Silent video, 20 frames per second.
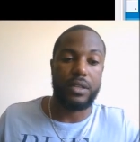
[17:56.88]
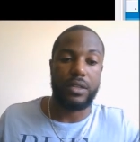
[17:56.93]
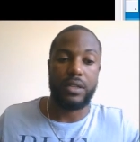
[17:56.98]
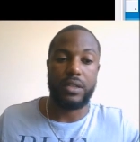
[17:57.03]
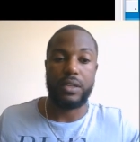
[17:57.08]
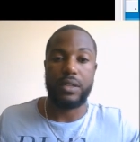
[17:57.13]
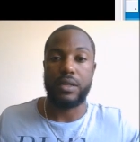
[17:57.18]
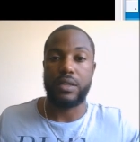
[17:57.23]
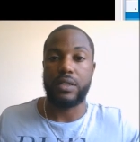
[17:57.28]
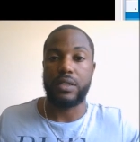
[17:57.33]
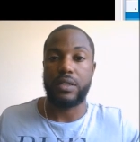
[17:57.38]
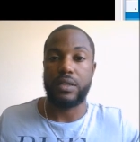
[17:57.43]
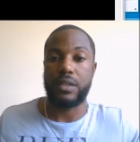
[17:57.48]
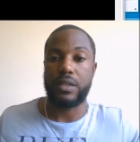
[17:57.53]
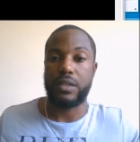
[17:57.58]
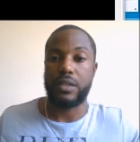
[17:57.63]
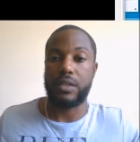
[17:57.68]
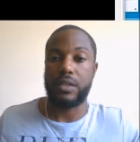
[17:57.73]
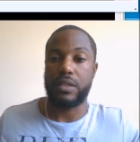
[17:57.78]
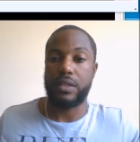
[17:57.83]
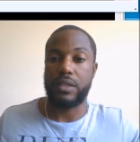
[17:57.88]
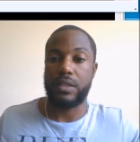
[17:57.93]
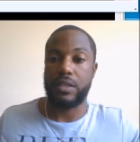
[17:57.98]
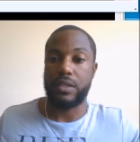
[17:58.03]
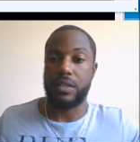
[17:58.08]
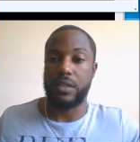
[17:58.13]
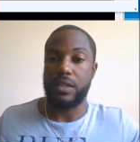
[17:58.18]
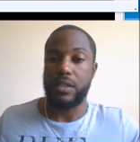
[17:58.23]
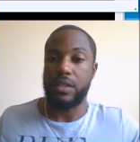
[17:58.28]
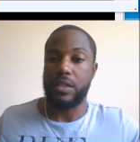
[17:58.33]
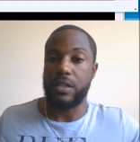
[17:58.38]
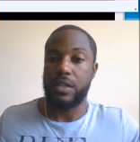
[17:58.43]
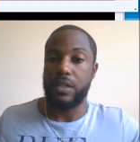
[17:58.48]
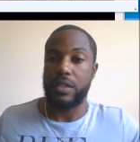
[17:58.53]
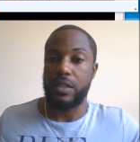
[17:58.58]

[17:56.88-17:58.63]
Nothing is said.